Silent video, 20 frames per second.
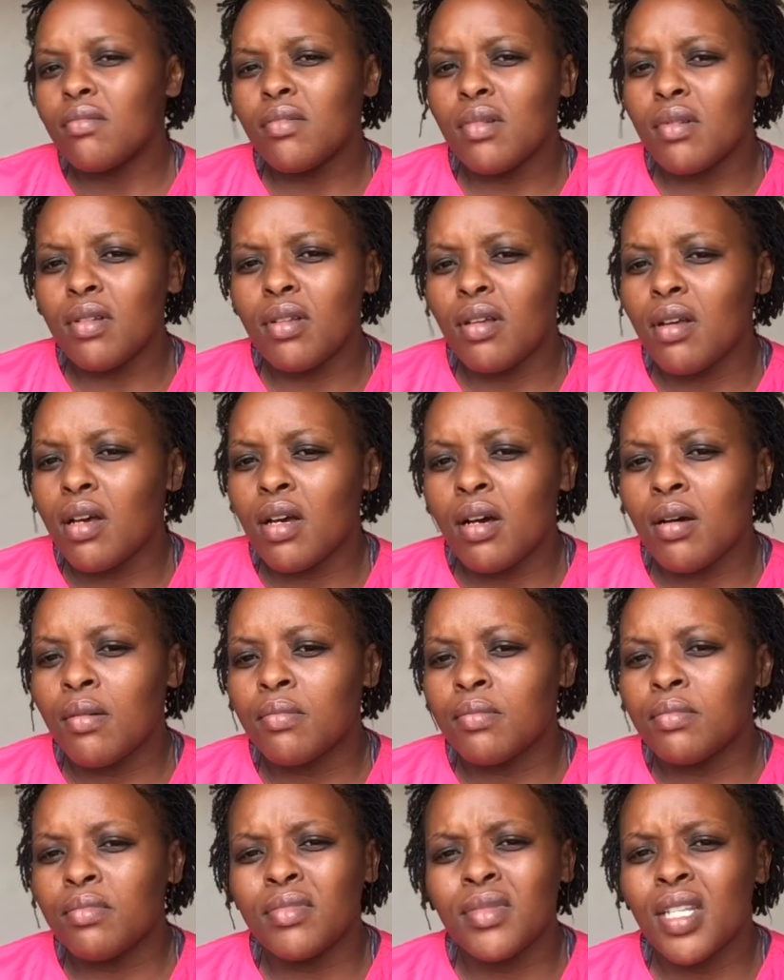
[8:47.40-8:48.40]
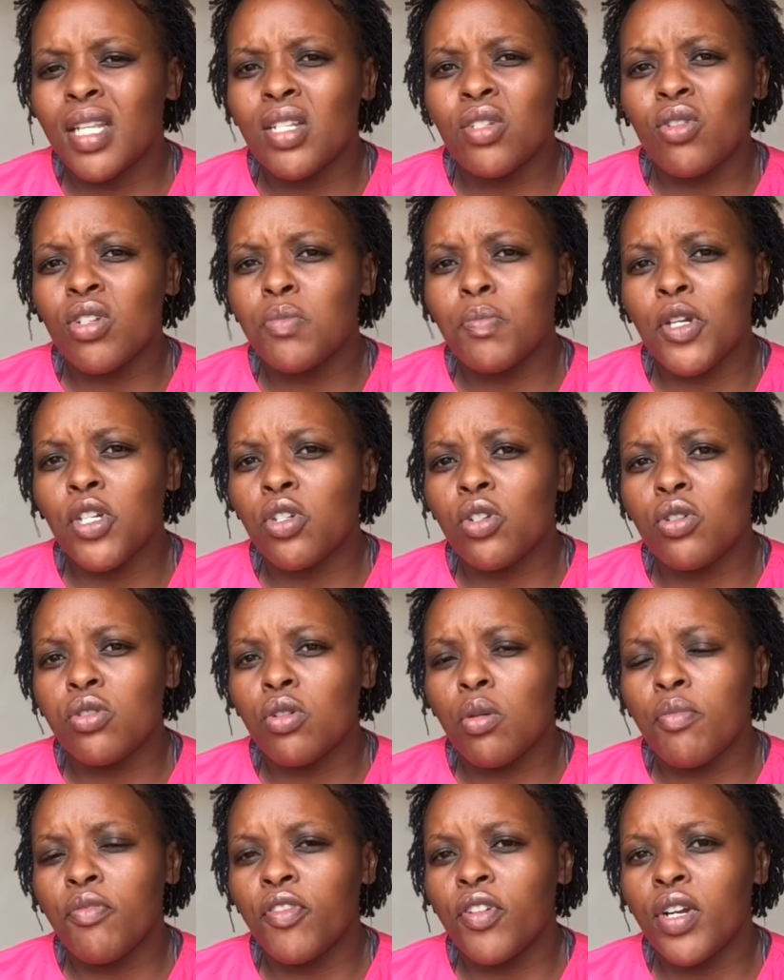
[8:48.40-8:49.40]
There's no special
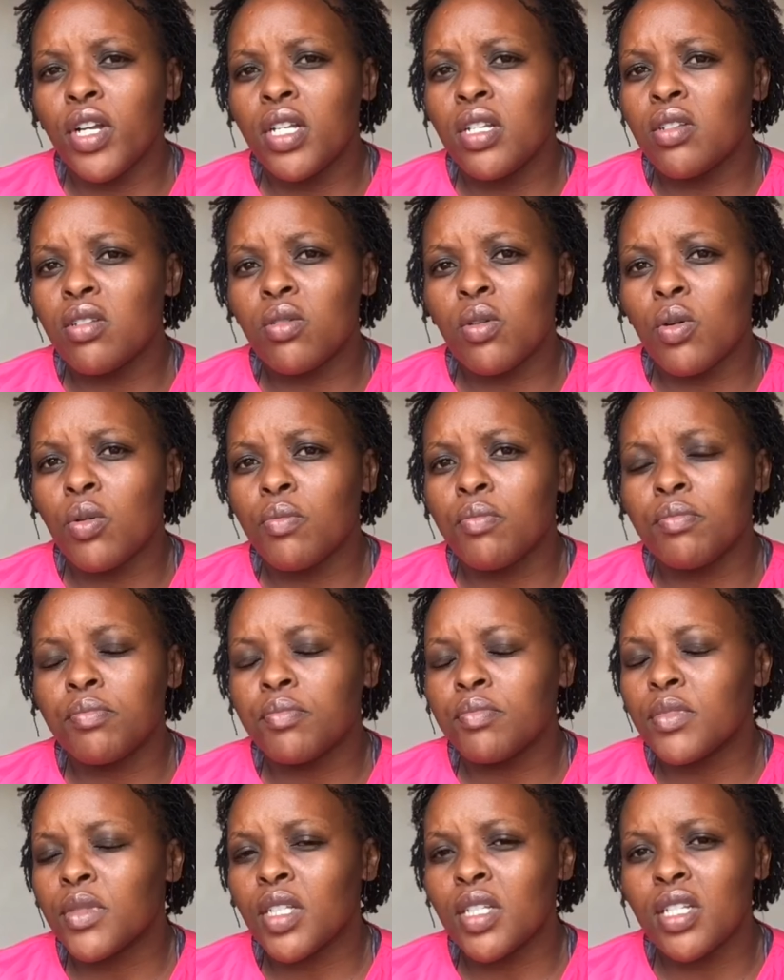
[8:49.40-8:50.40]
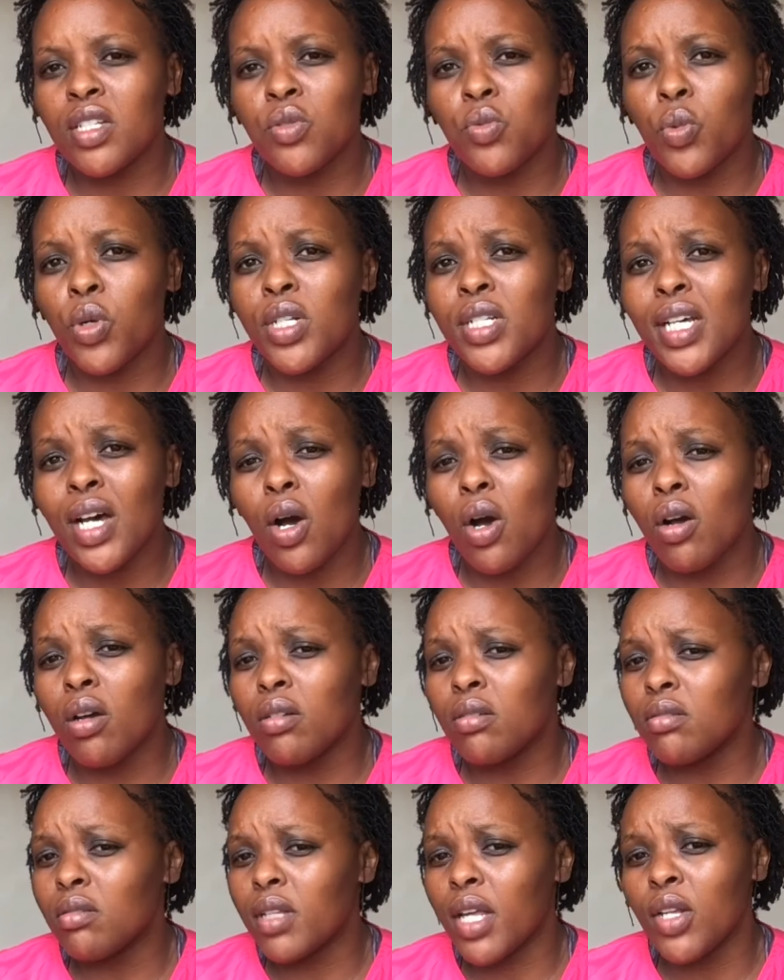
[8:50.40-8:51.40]
soap for it, so just water.
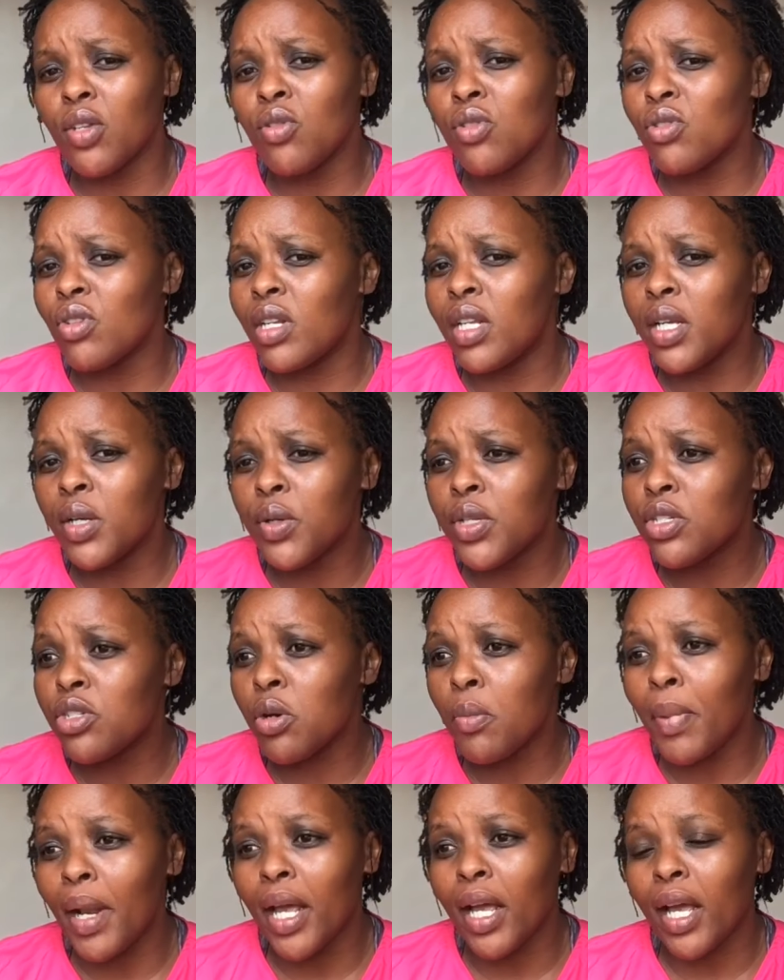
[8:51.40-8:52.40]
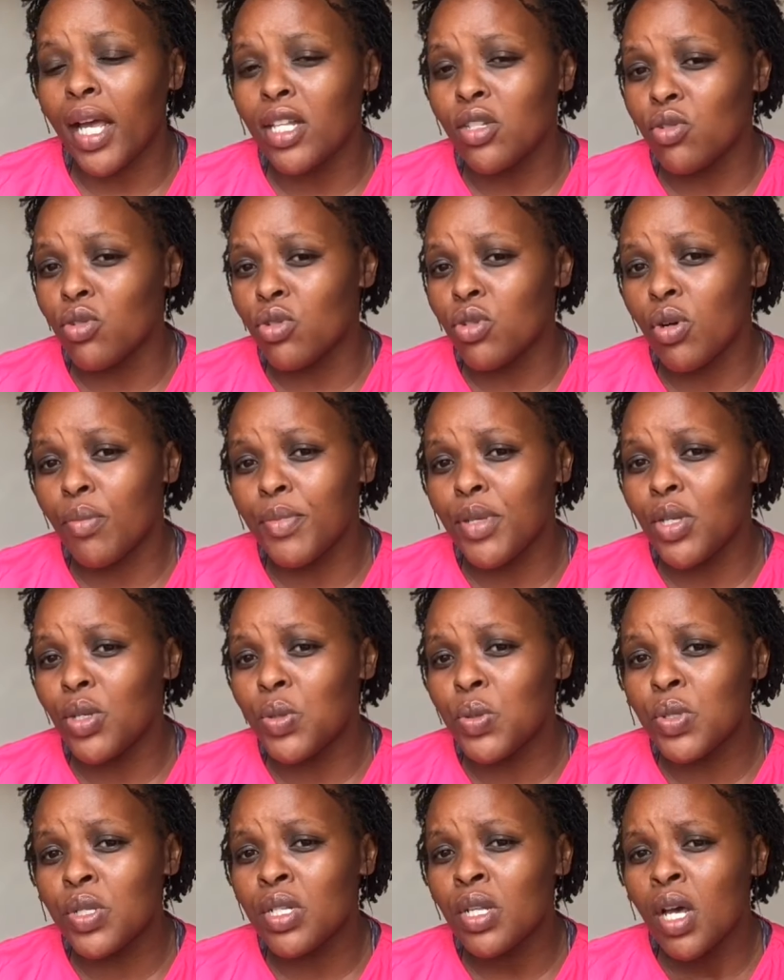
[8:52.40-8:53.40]
You can use your liquid soap like as you saw me
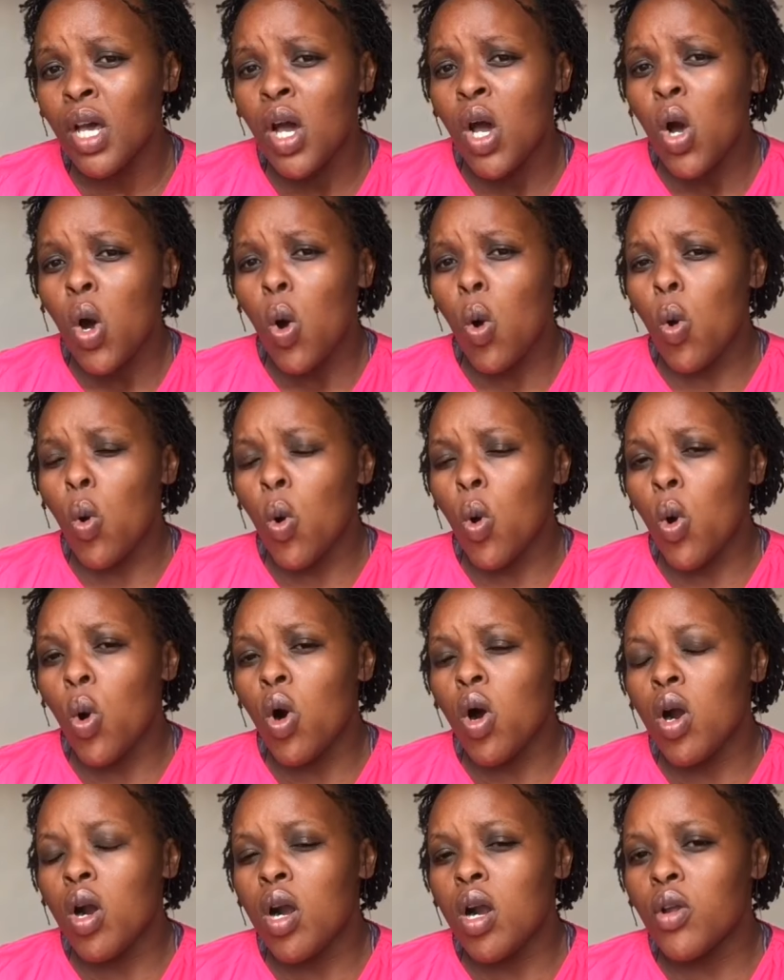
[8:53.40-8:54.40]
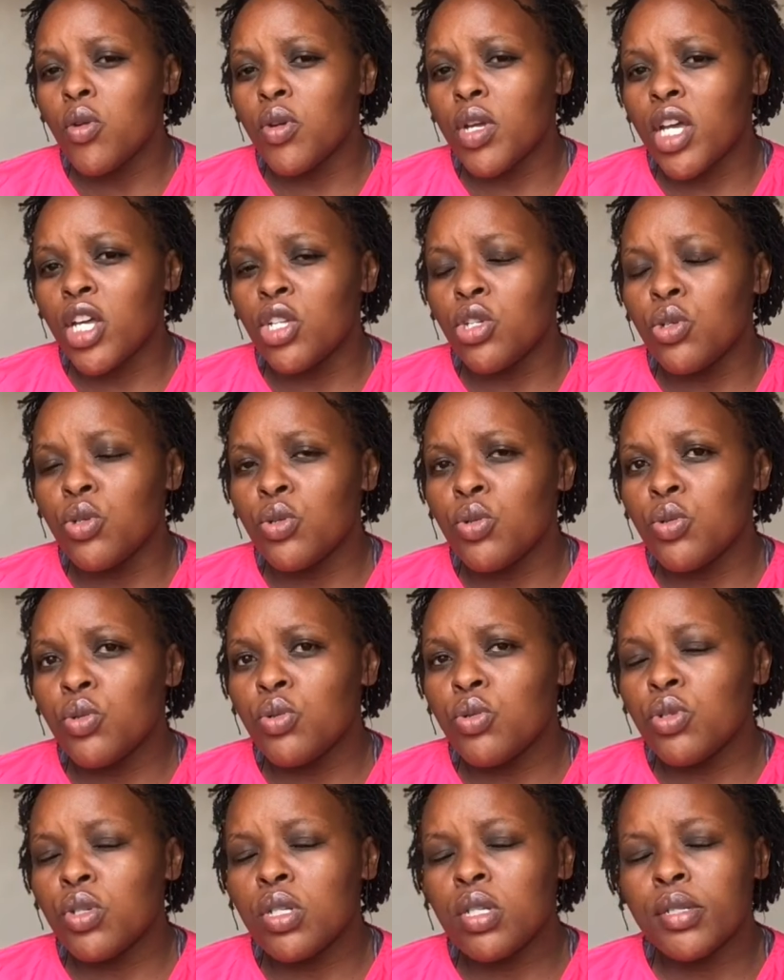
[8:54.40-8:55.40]
use, or you can
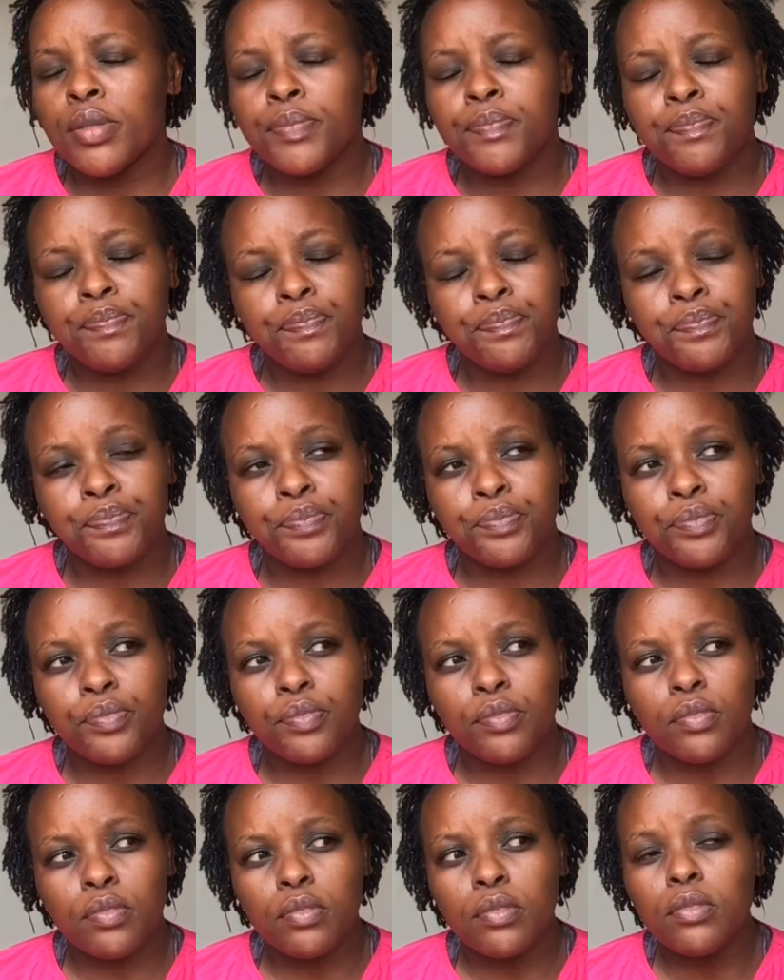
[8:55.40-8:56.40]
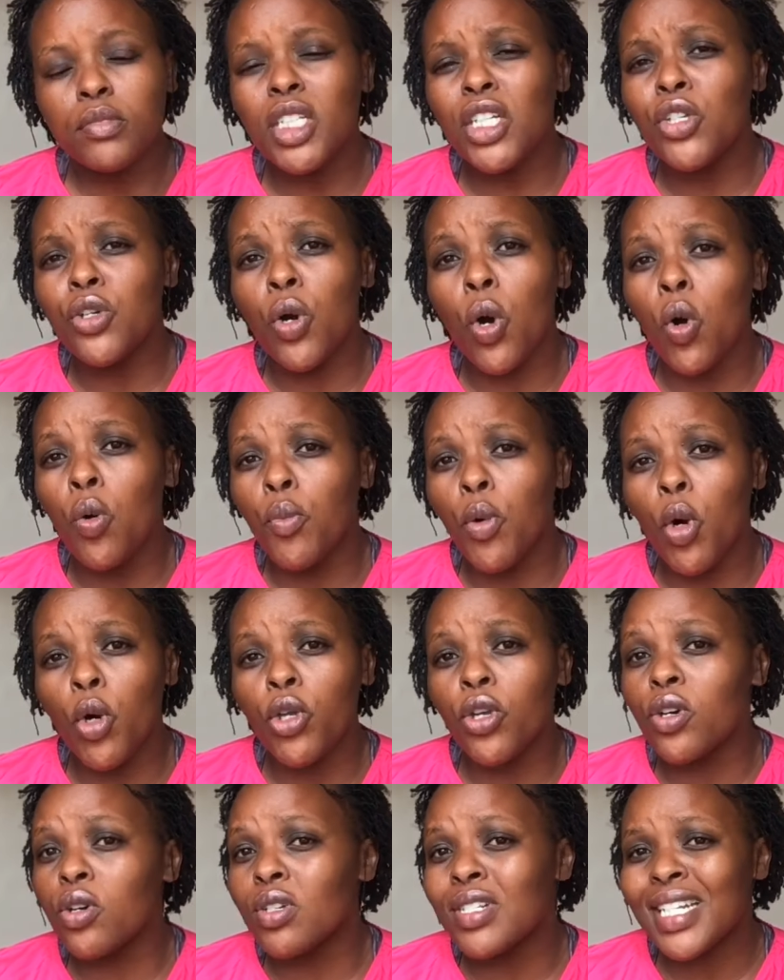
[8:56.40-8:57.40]
use your Omo,
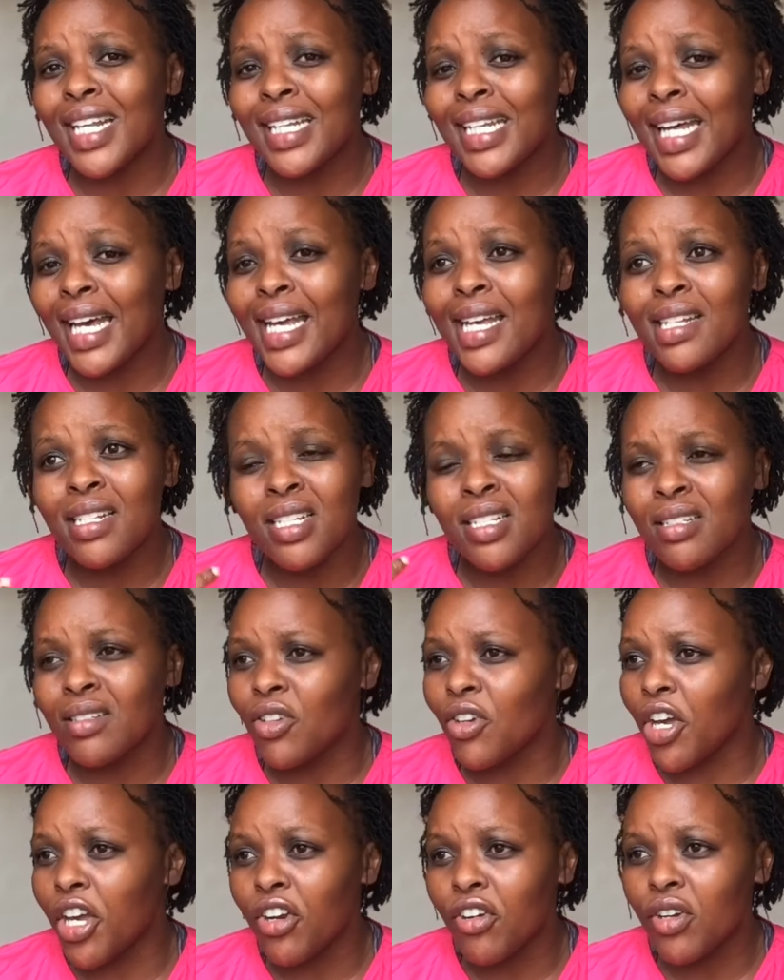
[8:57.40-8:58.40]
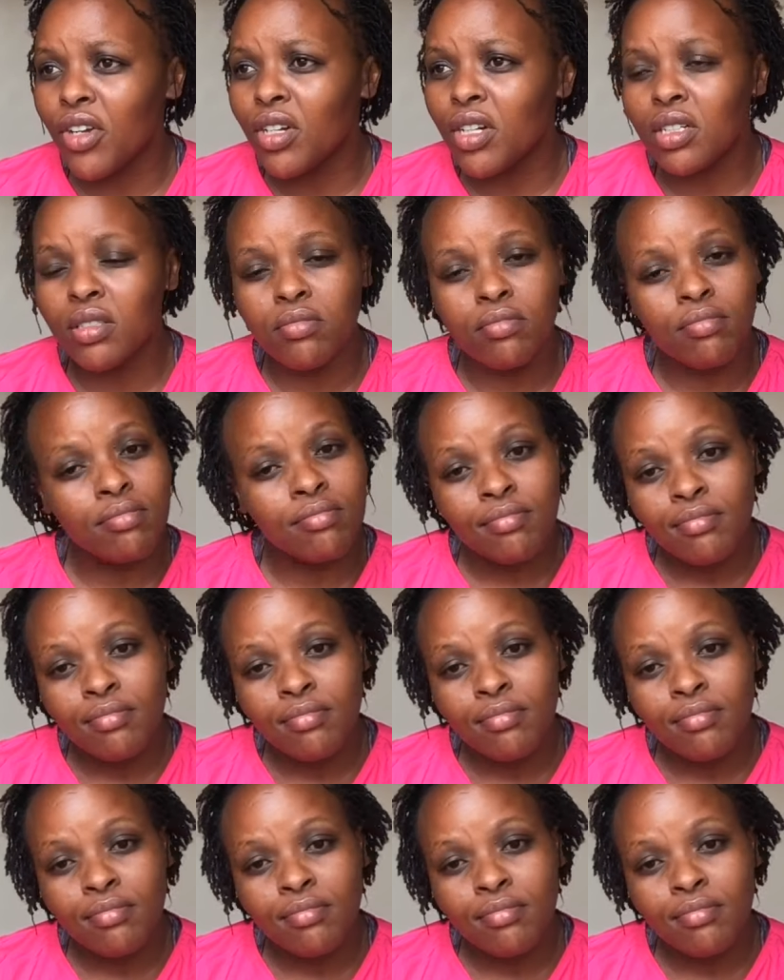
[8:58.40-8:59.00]
your Sunlight, Ariel.